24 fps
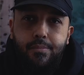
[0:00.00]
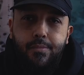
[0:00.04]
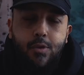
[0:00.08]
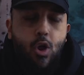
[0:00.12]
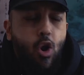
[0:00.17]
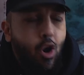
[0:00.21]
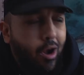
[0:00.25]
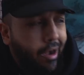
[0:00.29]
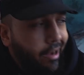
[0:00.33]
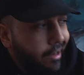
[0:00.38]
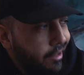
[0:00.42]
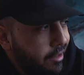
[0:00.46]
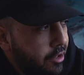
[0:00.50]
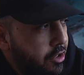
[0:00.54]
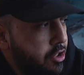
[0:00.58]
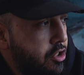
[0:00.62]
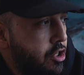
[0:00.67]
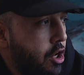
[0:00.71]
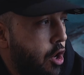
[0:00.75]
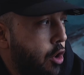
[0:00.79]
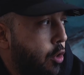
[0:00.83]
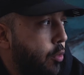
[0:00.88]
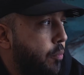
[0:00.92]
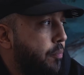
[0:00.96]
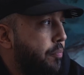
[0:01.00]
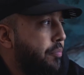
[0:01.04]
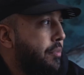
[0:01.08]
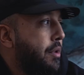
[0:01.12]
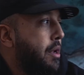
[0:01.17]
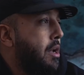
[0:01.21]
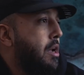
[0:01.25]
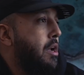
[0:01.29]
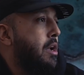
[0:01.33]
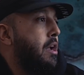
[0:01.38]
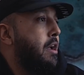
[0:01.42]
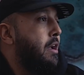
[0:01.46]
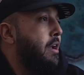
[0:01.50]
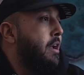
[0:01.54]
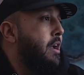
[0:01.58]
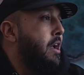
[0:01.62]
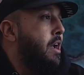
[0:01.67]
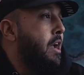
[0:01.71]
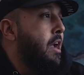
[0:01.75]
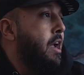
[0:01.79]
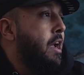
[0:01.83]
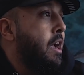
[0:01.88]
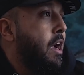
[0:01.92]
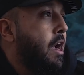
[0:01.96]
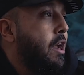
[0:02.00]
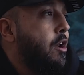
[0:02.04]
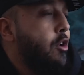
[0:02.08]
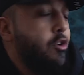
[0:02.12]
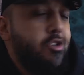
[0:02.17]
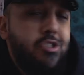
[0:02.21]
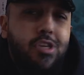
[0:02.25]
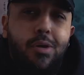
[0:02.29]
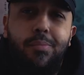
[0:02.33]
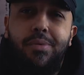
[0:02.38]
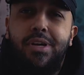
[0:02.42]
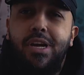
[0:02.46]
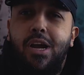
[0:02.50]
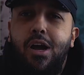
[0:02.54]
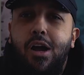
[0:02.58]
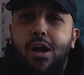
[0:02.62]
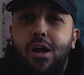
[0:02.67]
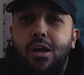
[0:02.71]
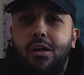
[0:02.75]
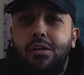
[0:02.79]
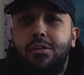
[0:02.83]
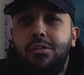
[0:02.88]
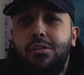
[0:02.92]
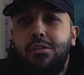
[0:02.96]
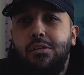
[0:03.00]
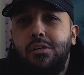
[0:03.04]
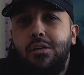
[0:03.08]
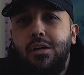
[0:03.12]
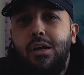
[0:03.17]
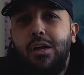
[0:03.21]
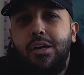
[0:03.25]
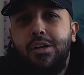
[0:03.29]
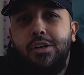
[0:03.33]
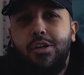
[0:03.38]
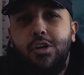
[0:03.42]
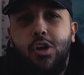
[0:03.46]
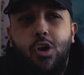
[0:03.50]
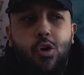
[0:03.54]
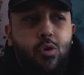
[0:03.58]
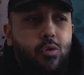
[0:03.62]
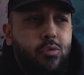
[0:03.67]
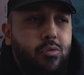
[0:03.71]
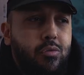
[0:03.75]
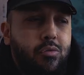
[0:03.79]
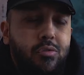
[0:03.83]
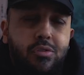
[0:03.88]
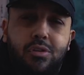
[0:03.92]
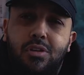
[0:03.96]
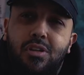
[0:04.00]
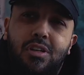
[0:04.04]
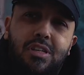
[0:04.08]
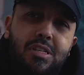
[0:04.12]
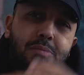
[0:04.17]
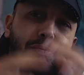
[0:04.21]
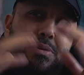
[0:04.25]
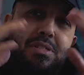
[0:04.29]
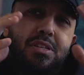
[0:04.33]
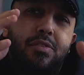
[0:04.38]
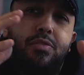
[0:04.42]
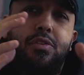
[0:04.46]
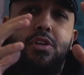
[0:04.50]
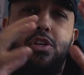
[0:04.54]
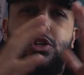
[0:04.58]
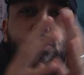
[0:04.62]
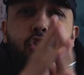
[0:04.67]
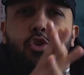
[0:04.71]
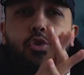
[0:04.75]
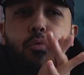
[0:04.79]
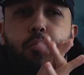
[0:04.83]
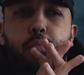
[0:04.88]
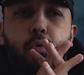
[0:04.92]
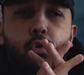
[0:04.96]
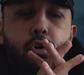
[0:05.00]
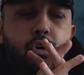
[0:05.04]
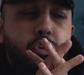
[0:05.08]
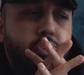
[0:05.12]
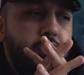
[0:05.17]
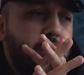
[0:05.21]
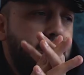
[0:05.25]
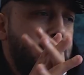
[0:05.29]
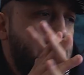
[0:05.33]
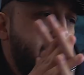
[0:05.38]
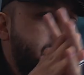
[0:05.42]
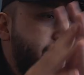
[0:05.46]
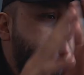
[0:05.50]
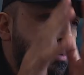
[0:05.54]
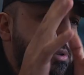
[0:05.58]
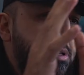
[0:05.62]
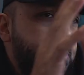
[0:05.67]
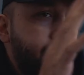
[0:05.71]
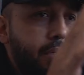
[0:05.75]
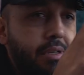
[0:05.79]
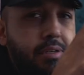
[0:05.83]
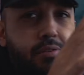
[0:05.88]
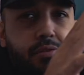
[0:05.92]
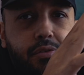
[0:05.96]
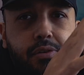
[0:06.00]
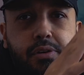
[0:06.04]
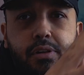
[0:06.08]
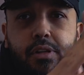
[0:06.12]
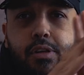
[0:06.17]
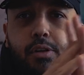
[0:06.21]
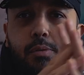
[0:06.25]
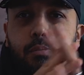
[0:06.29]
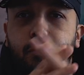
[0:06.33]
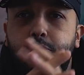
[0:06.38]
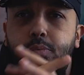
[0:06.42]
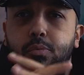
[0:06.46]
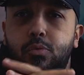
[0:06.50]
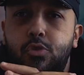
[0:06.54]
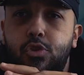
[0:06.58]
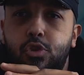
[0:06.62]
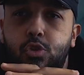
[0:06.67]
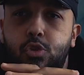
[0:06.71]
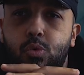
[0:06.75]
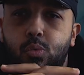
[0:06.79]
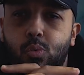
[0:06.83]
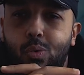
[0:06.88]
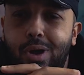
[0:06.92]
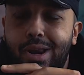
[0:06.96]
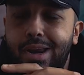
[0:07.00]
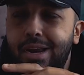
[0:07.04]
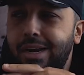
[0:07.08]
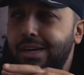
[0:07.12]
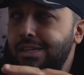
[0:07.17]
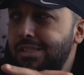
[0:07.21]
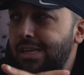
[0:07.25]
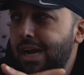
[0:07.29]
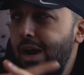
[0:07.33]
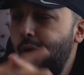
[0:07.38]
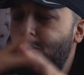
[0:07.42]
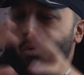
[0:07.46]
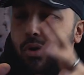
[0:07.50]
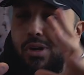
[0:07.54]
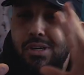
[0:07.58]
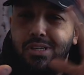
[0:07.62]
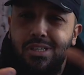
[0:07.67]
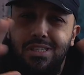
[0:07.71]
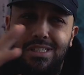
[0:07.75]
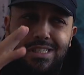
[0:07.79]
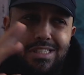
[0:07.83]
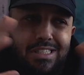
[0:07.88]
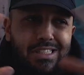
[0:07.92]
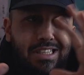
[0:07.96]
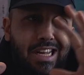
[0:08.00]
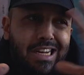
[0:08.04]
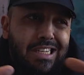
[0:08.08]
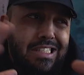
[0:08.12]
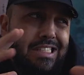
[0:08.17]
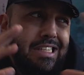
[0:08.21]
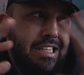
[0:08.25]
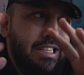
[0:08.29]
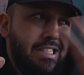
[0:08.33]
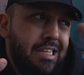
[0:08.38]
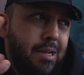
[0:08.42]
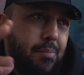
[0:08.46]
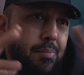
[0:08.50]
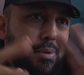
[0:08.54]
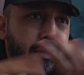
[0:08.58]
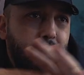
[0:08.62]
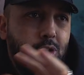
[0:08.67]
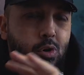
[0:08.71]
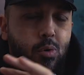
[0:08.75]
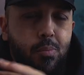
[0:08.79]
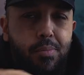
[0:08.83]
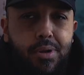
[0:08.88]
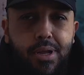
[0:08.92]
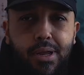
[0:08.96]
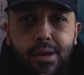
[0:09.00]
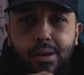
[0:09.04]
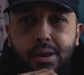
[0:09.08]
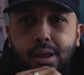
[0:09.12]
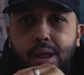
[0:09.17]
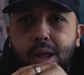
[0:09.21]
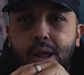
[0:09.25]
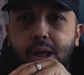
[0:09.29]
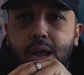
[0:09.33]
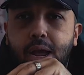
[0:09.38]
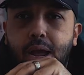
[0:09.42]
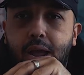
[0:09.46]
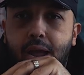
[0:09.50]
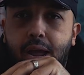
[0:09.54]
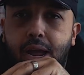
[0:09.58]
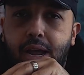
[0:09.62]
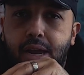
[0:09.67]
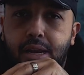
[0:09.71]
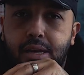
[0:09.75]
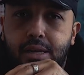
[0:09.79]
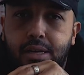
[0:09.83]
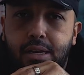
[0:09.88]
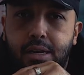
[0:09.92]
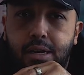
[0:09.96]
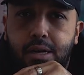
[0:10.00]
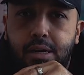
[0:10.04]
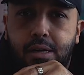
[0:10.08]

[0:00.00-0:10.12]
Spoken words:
Alright, so I know some of y'all, specifically shoot portraits, specifically shoot weddings. I want to just dice this up a little bit and